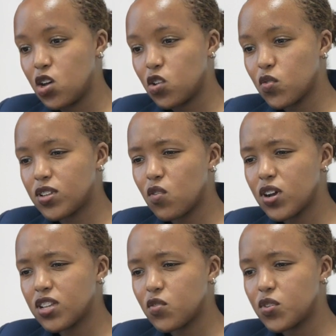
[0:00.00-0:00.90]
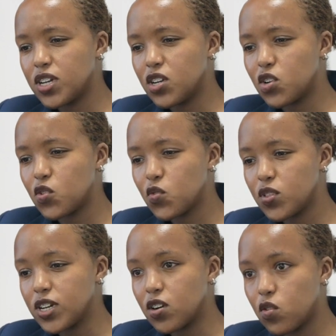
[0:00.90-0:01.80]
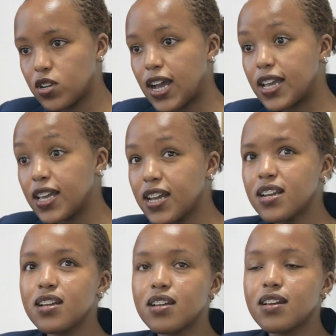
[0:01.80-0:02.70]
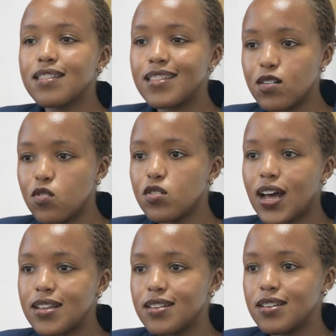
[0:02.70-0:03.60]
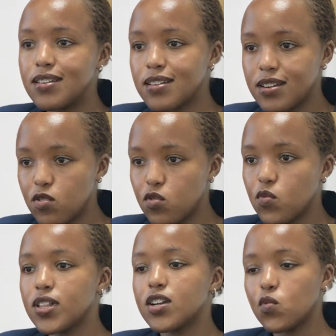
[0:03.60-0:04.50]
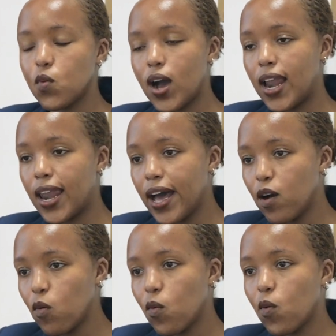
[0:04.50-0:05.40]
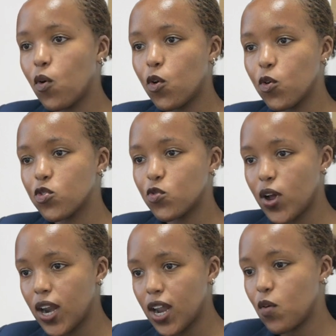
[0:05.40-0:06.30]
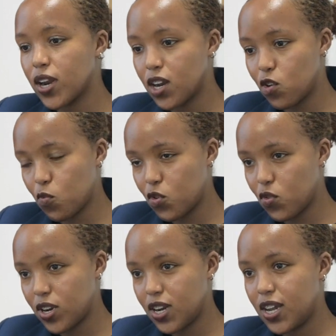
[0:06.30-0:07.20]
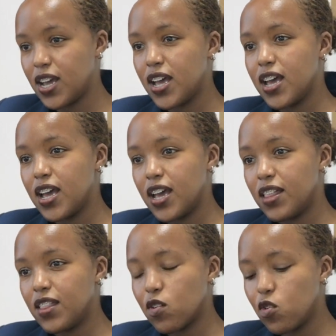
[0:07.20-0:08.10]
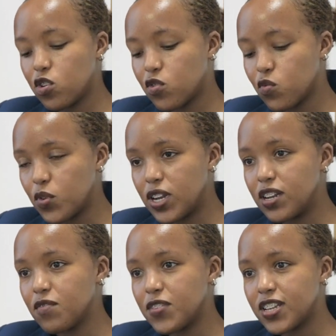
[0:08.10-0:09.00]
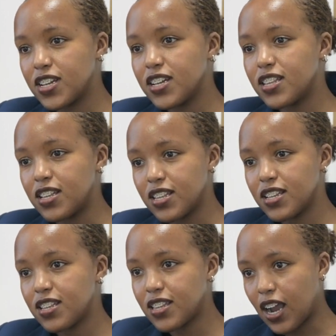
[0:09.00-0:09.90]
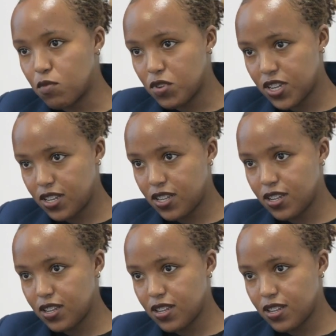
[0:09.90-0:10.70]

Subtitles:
So as long as you can show the court, again, the court has the discretion whether to allow or not to allow an adoption. the court will investigate these circumstances.